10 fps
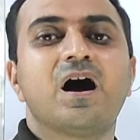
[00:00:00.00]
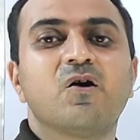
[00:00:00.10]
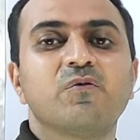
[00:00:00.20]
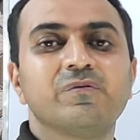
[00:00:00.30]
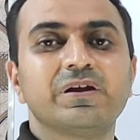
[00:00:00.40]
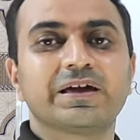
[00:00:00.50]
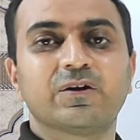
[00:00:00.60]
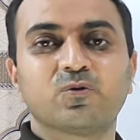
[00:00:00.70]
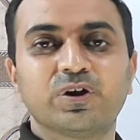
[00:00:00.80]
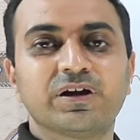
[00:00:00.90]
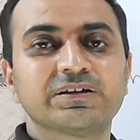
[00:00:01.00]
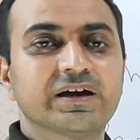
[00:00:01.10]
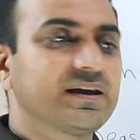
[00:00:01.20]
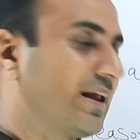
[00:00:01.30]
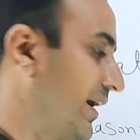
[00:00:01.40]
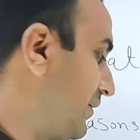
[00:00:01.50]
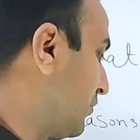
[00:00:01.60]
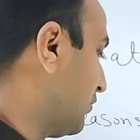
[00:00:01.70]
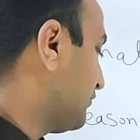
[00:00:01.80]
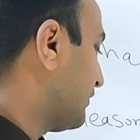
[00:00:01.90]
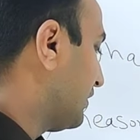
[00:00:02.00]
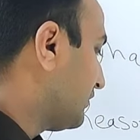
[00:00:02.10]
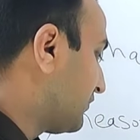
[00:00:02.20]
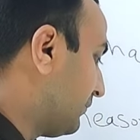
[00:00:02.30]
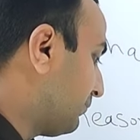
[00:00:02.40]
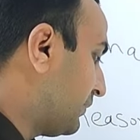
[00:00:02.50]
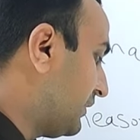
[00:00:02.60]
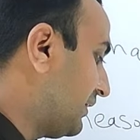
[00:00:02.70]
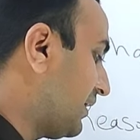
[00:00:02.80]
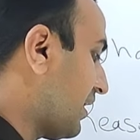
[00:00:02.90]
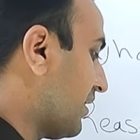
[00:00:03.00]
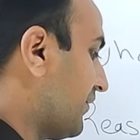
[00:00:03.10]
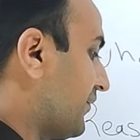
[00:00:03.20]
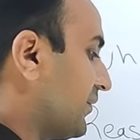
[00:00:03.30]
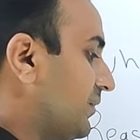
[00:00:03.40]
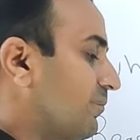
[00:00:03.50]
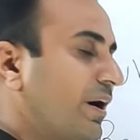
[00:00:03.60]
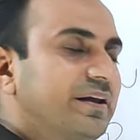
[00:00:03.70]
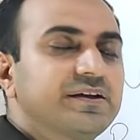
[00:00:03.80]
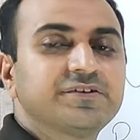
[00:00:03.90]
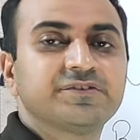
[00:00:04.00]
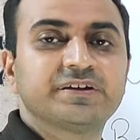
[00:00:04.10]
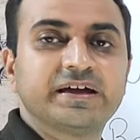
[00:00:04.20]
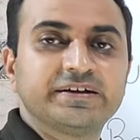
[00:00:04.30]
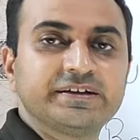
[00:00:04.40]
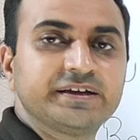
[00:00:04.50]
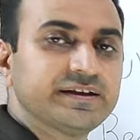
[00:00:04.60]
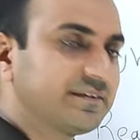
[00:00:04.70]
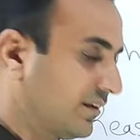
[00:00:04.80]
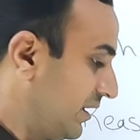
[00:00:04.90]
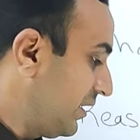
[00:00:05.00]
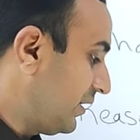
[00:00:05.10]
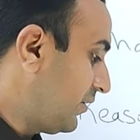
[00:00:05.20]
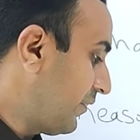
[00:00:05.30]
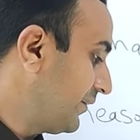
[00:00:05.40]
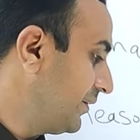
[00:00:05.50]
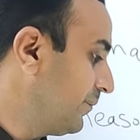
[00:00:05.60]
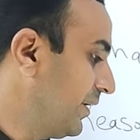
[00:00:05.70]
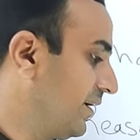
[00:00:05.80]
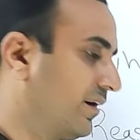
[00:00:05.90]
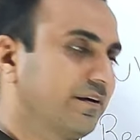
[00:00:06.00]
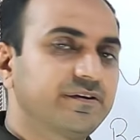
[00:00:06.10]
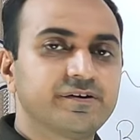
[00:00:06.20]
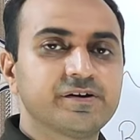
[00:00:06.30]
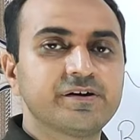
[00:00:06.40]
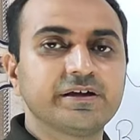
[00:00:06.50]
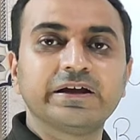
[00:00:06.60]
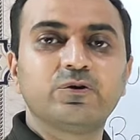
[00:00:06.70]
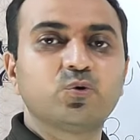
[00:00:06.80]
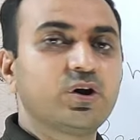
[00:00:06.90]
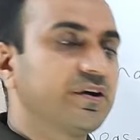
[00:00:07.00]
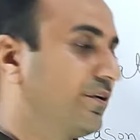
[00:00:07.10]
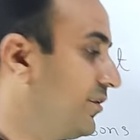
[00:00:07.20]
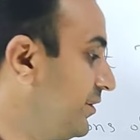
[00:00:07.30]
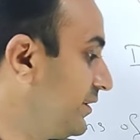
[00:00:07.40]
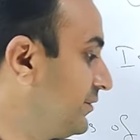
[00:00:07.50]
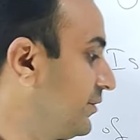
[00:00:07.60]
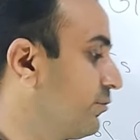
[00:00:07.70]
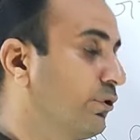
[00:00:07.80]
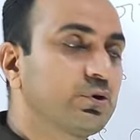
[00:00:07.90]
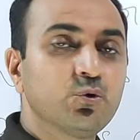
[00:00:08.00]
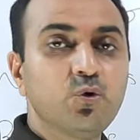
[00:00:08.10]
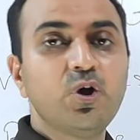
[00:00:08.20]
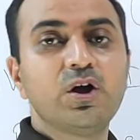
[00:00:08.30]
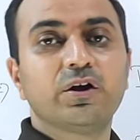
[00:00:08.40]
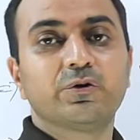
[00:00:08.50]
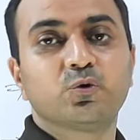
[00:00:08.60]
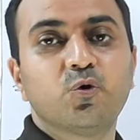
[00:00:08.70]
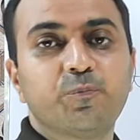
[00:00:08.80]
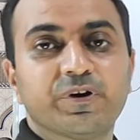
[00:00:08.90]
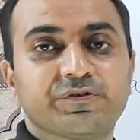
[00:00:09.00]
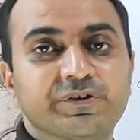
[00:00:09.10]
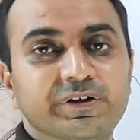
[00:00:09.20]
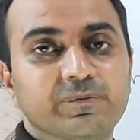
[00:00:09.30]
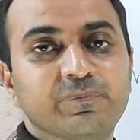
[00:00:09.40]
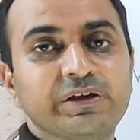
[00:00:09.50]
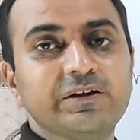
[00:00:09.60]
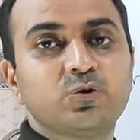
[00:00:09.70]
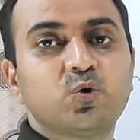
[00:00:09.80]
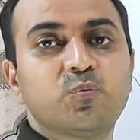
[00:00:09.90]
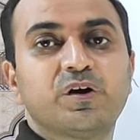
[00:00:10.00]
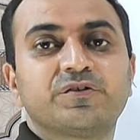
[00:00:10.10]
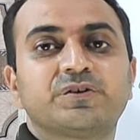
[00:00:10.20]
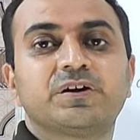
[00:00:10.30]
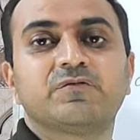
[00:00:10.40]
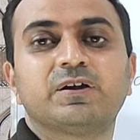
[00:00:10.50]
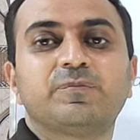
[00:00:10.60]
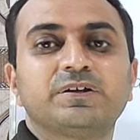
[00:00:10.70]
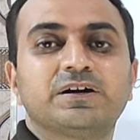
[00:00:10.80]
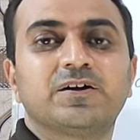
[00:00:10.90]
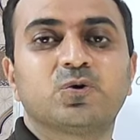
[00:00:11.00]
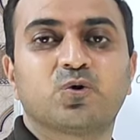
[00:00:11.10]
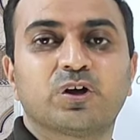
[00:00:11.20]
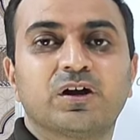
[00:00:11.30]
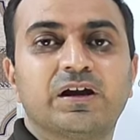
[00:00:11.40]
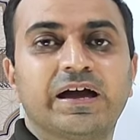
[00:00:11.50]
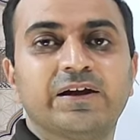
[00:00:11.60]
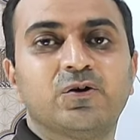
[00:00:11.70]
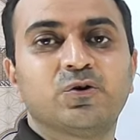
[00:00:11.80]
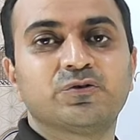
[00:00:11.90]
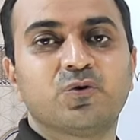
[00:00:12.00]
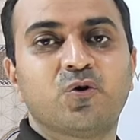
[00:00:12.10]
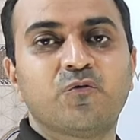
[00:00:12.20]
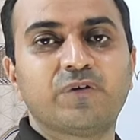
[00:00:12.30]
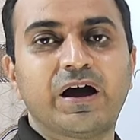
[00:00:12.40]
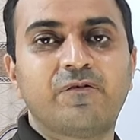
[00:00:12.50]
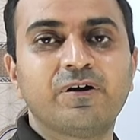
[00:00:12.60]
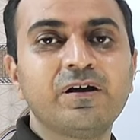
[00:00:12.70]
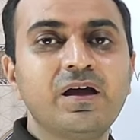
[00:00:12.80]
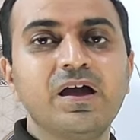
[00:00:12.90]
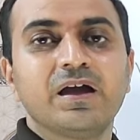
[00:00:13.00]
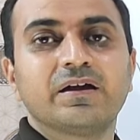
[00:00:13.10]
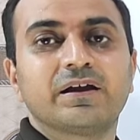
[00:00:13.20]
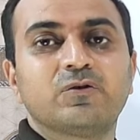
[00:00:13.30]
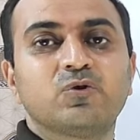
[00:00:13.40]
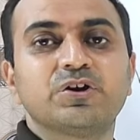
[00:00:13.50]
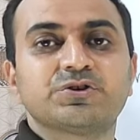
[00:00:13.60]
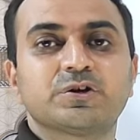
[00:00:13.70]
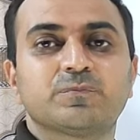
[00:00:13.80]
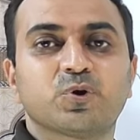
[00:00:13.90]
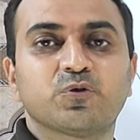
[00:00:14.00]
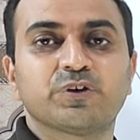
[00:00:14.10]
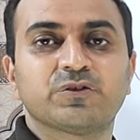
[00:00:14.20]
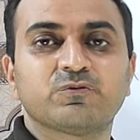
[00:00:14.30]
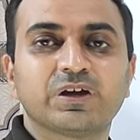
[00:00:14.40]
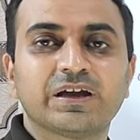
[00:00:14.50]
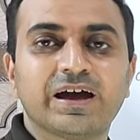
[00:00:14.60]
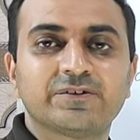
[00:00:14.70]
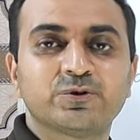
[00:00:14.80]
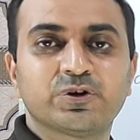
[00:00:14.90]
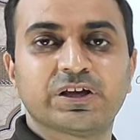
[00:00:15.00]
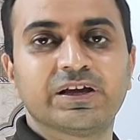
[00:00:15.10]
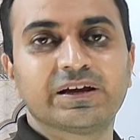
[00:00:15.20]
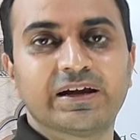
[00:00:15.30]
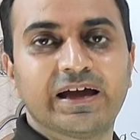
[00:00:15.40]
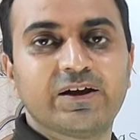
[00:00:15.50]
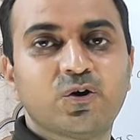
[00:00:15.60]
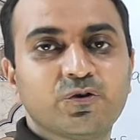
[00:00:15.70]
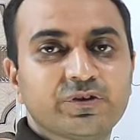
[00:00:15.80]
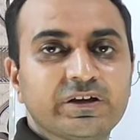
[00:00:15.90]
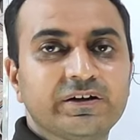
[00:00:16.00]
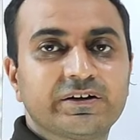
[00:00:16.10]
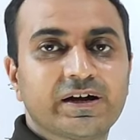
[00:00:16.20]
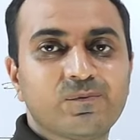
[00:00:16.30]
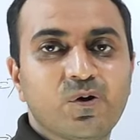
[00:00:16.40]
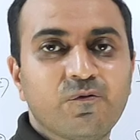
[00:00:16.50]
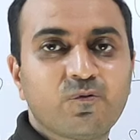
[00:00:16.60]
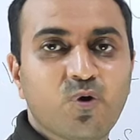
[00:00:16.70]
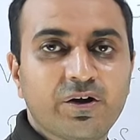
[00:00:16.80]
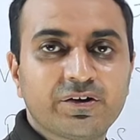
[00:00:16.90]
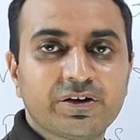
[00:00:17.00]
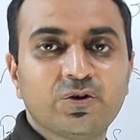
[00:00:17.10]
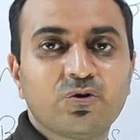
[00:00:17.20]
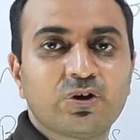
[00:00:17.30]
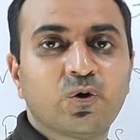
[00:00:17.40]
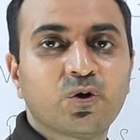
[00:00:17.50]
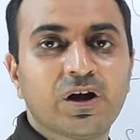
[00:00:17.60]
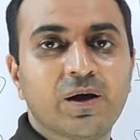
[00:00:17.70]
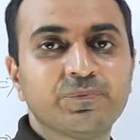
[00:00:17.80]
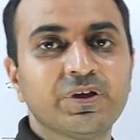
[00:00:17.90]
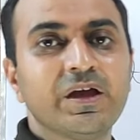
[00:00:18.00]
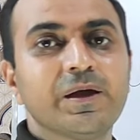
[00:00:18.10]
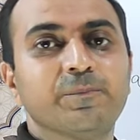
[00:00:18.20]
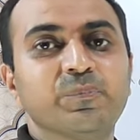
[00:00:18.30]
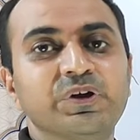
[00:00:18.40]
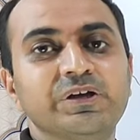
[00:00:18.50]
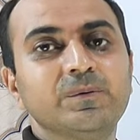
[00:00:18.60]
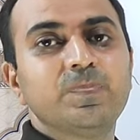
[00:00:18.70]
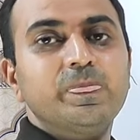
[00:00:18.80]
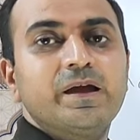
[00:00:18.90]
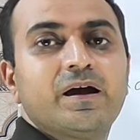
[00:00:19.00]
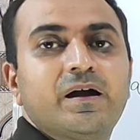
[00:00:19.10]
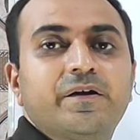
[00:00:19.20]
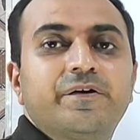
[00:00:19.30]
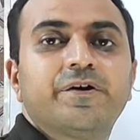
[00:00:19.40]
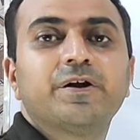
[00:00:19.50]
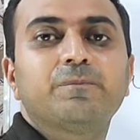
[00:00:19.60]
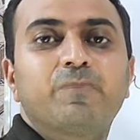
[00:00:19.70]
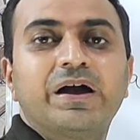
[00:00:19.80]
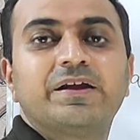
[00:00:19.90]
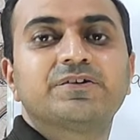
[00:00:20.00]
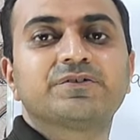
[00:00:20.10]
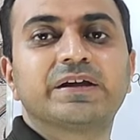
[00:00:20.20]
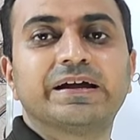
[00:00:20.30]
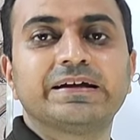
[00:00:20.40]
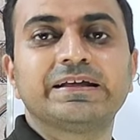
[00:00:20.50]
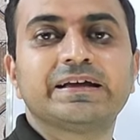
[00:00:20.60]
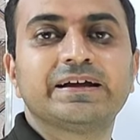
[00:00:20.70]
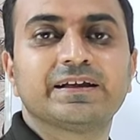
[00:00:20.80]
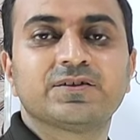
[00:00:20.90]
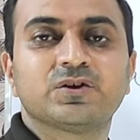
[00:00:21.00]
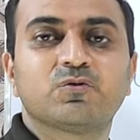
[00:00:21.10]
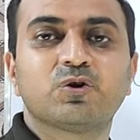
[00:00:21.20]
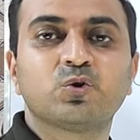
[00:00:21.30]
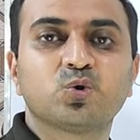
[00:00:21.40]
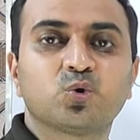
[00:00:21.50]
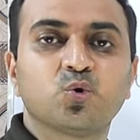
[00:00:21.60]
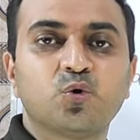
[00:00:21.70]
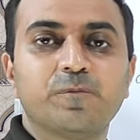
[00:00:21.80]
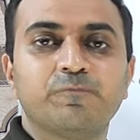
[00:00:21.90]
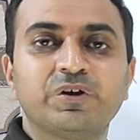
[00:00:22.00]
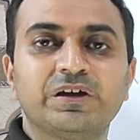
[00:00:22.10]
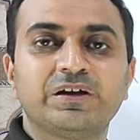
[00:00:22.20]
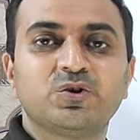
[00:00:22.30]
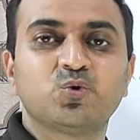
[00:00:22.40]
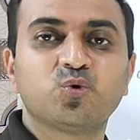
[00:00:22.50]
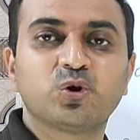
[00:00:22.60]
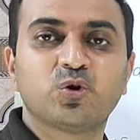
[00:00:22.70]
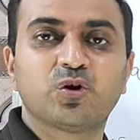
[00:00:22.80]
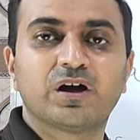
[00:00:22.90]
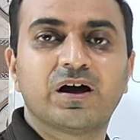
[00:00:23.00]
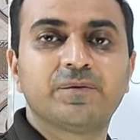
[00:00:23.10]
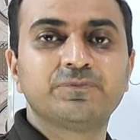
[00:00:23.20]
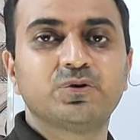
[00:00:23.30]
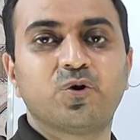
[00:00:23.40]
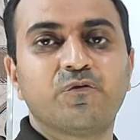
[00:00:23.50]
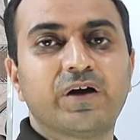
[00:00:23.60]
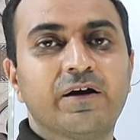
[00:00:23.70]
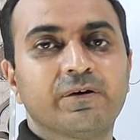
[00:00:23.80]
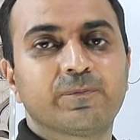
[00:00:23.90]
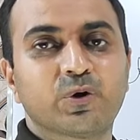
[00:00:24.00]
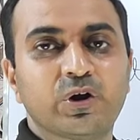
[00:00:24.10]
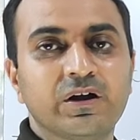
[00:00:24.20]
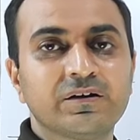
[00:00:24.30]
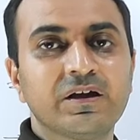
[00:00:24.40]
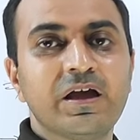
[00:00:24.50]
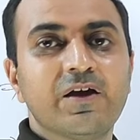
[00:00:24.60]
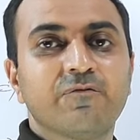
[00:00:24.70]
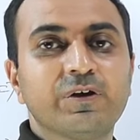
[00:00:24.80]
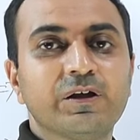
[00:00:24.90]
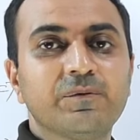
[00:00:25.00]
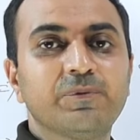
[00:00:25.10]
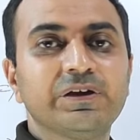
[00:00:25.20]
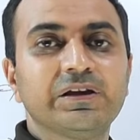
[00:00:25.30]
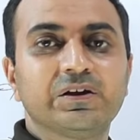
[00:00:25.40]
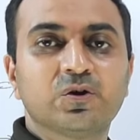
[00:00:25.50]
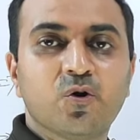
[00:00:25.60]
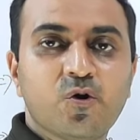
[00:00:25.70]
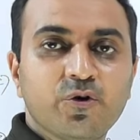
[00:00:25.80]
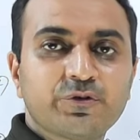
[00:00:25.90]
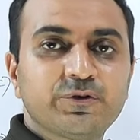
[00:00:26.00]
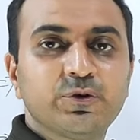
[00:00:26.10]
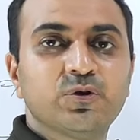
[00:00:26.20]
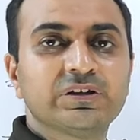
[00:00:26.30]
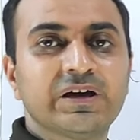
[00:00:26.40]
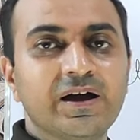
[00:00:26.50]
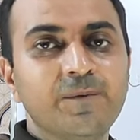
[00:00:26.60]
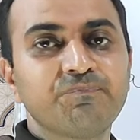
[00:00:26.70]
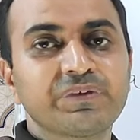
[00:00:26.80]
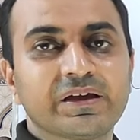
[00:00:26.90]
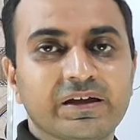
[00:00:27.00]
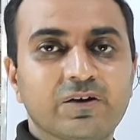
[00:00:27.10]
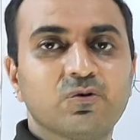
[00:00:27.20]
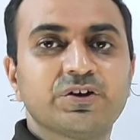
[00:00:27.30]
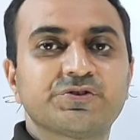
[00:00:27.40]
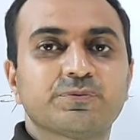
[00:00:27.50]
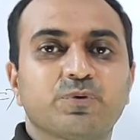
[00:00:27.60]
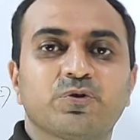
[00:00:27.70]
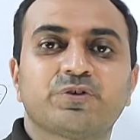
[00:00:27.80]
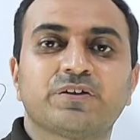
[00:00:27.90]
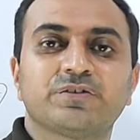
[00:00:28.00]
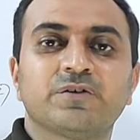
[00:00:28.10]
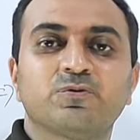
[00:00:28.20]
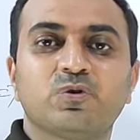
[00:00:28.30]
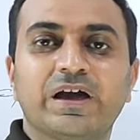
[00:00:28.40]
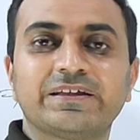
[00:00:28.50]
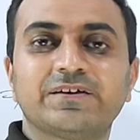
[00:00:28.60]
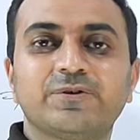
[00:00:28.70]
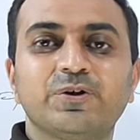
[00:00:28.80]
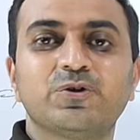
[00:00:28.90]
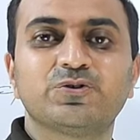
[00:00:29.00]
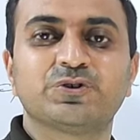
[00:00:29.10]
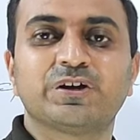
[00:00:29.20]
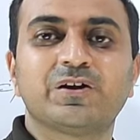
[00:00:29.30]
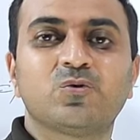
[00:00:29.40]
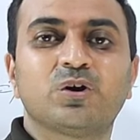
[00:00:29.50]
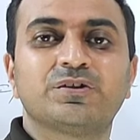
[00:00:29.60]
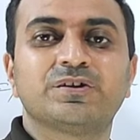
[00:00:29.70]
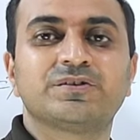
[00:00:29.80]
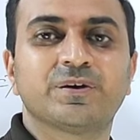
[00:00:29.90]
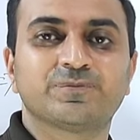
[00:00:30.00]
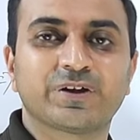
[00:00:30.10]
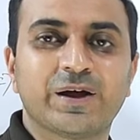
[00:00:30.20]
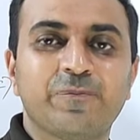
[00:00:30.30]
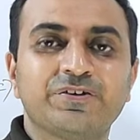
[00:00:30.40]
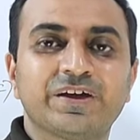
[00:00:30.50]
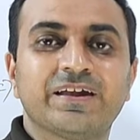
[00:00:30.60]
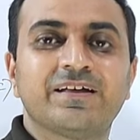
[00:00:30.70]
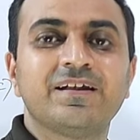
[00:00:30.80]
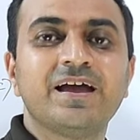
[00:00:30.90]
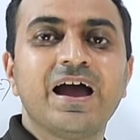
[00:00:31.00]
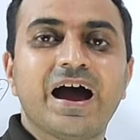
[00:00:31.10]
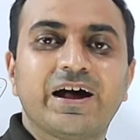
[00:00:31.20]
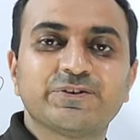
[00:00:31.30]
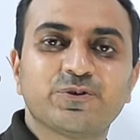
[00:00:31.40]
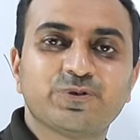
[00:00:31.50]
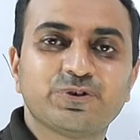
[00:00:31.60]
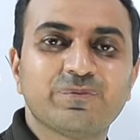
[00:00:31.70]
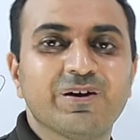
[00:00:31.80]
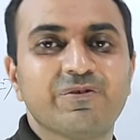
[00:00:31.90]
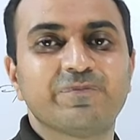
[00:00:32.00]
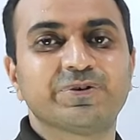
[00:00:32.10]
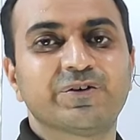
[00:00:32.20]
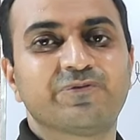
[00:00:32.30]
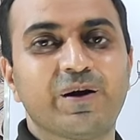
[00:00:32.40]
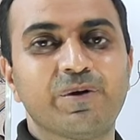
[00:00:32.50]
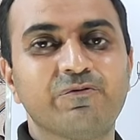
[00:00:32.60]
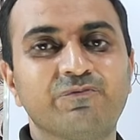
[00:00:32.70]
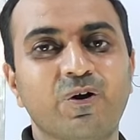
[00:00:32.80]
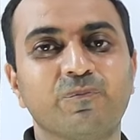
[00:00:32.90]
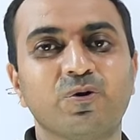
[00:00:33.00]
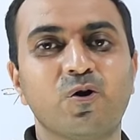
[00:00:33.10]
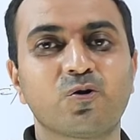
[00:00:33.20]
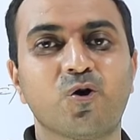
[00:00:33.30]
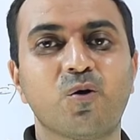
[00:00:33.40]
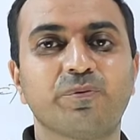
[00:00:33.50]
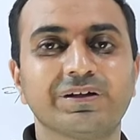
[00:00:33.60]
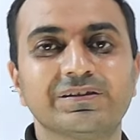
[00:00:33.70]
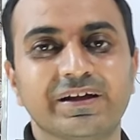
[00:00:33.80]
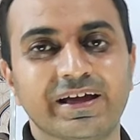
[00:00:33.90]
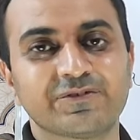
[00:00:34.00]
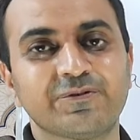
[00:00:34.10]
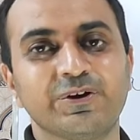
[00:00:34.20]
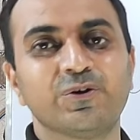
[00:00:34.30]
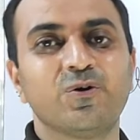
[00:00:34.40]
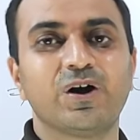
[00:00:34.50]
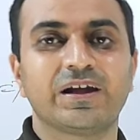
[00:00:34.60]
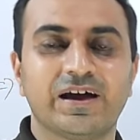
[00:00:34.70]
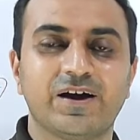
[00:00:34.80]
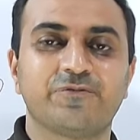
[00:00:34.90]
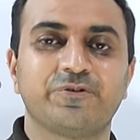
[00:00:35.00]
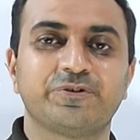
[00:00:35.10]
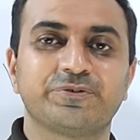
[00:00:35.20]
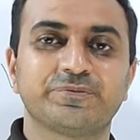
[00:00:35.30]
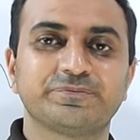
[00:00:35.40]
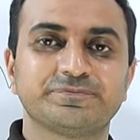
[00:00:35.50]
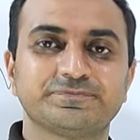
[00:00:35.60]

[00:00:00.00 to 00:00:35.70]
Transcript: How we will calculate the line loss? Simply 100 minus 98 divided by 100 into 100 is equal to 2%. Mean 2% will be the total line loss of our granulation process. We can also take line loss in term of quantity or kilograms. Mean 100 minus 98 is equal to 2. Mean 2 kilograms of our product will be lost during the granulation process. If you like the video, share it to others, subscribe my channel, also visit my website pharmainform.com. Till the next video, Allah Hafiz.